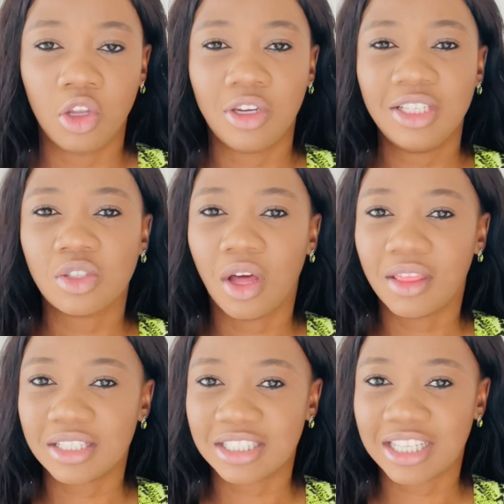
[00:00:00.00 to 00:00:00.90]
you need to
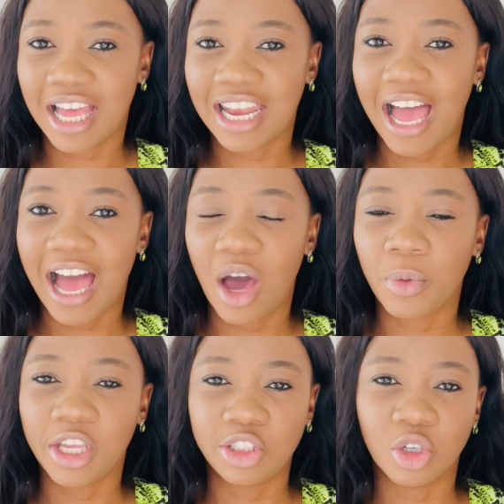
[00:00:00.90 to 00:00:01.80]
understand
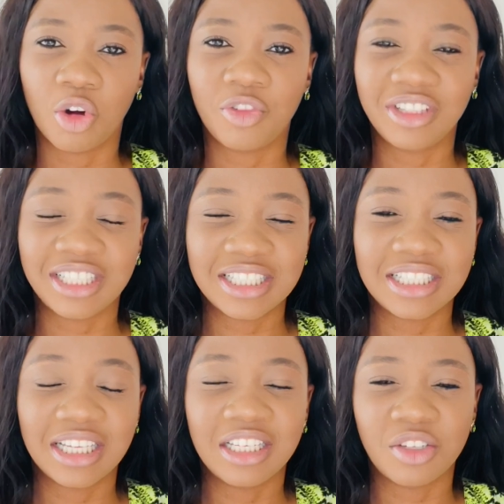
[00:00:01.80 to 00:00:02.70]
how each of
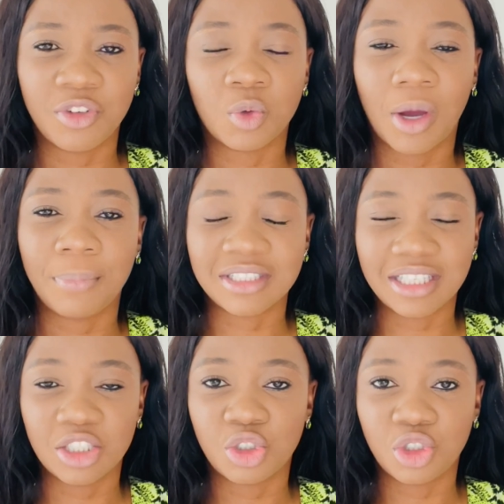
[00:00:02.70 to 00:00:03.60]
these individual
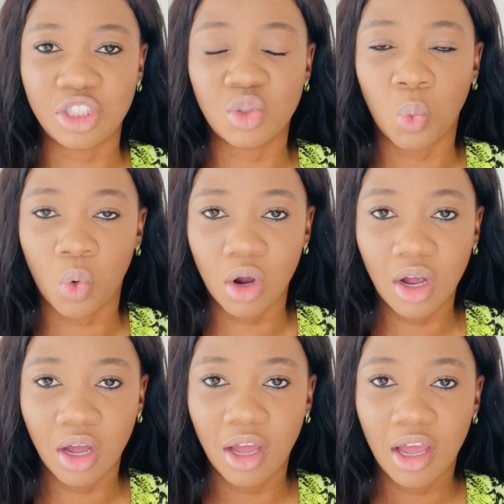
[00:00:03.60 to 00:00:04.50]
business units
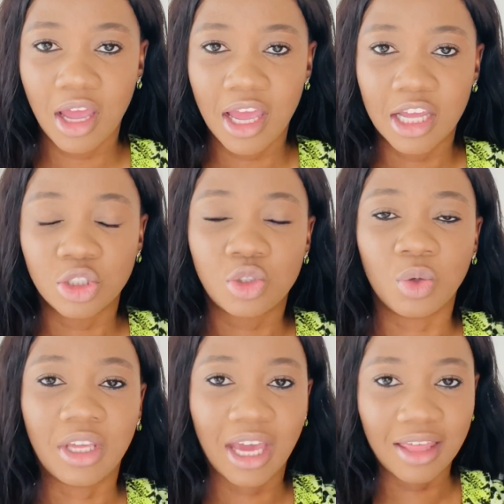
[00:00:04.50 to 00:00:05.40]
work
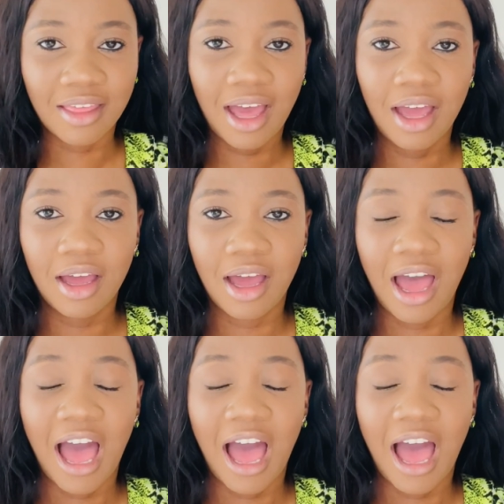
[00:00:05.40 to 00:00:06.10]
together,